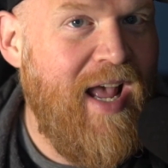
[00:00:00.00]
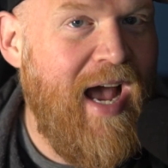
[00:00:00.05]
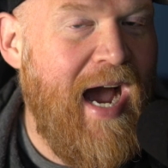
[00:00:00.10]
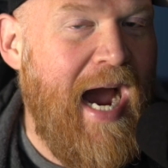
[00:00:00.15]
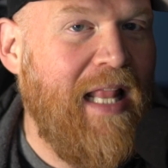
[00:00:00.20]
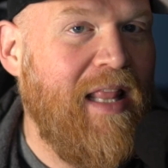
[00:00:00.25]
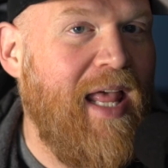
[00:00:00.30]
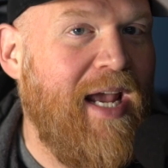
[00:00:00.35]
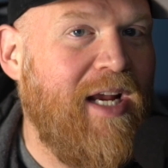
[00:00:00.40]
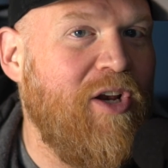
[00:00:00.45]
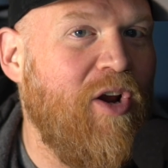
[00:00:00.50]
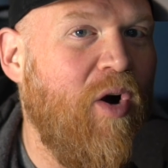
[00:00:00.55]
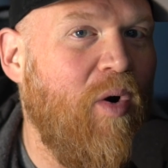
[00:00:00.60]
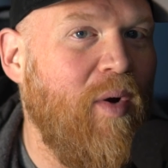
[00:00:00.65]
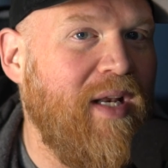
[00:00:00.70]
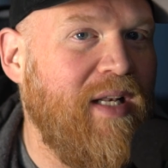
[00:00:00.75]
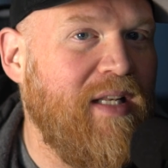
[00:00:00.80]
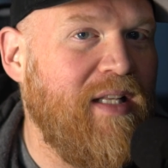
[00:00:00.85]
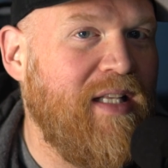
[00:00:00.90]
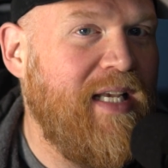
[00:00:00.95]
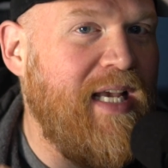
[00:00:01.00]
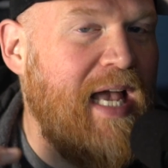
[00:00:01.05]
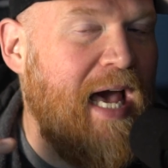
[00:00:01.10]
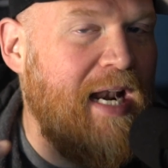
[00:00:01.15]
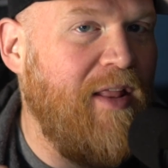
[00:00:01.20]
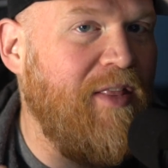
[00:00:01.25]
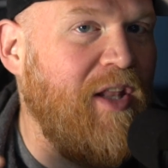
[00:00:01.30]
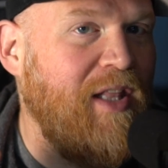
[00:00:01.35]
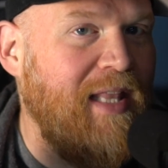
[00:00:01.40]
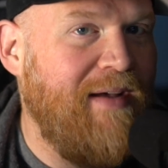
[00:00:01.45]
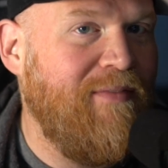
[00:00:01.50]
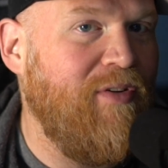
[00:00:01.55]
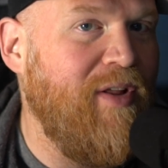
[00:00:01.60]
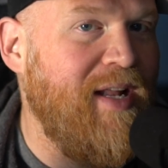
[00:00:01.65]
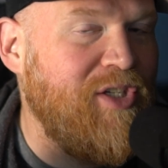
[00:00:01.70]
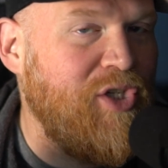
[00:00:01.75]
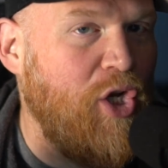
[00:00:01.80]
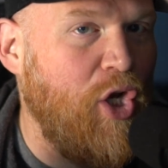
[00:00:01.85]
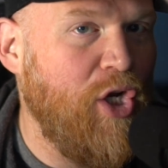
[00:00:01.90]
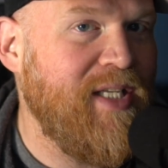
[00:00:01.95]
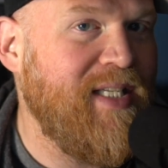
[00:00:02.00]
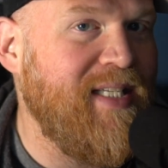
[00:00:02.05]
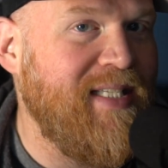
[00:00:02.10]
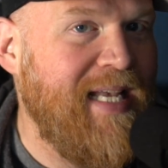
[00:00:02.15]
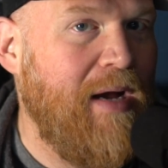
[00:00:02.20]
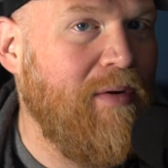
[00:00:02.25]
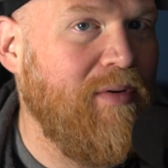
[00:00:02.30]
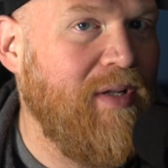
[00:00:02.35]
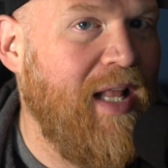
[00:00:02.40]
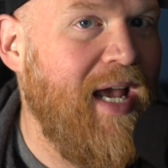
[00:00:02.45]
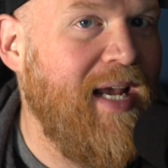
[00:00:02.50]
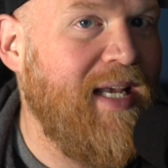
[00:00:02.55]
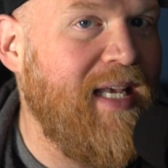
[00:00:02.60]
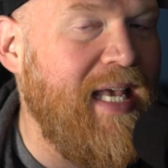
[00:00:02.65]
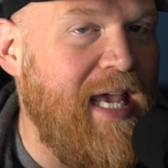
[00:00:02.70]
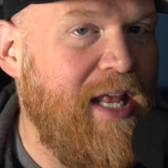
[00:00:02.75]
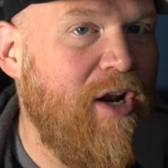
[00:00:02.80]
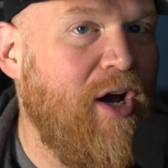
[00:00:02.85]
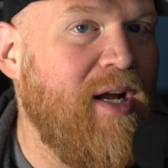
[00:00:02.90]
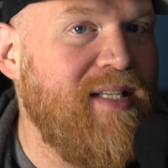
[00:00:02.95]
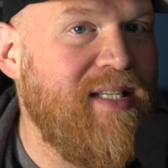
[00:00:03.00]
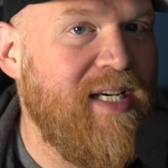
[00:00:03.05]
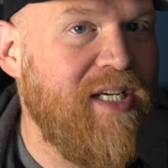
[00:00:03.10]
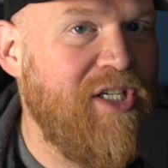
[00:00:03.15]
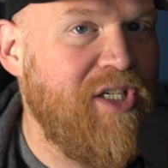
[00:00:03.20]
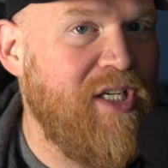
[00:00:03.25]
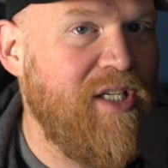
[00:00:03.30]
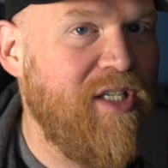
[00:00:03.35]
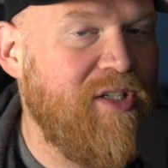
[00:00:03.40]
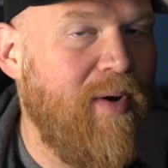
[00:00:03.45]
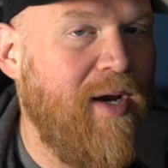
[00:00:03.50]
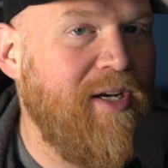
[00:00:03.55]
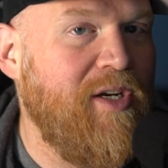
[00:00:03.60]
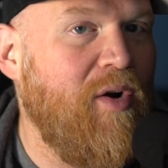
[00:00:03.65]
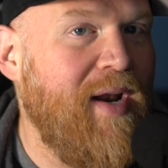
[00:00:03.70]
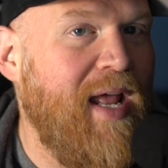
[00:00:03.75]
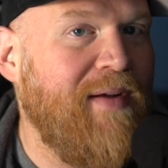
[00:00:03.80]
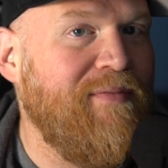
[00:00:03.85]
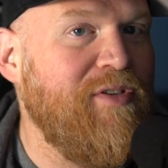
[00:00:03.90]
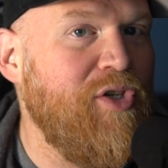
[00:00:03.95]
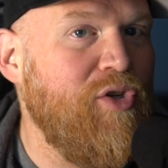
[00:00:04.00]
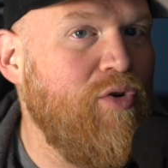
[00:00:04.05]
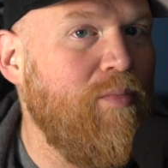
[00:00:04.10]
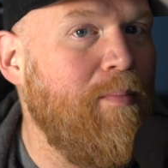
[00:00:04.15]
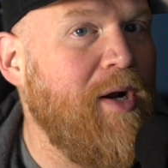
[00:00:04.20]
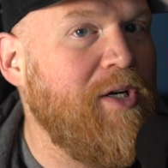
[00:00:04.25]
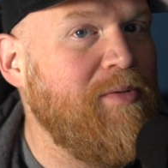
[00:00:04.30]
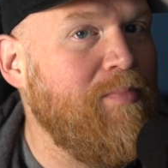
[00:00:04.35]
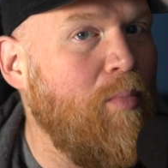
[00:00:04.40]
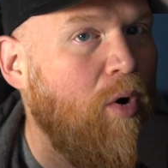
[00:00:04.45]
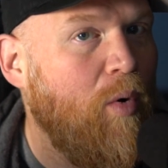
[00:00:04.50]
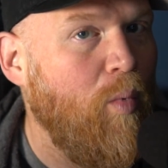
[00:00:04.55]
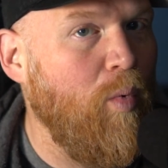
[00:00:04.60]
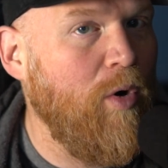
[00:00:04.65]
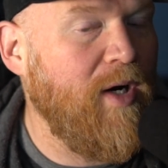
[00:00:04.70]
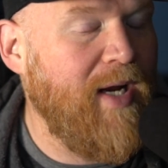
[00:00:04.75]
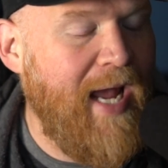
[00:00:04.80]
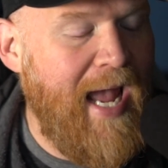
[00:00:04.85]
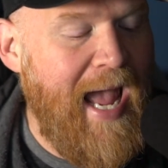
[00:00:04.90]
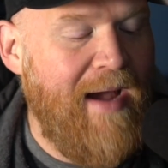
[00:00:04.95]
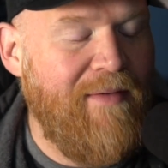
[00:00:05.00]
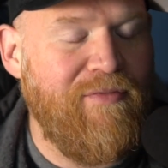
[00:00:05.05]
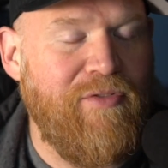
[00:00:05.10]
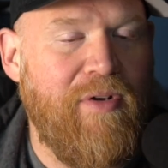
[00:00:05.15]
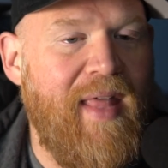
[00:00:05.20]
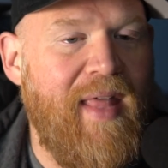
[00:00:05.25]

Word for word: I like knowing kind of the level that's going to sound like in Audition so I don't have to do much more work after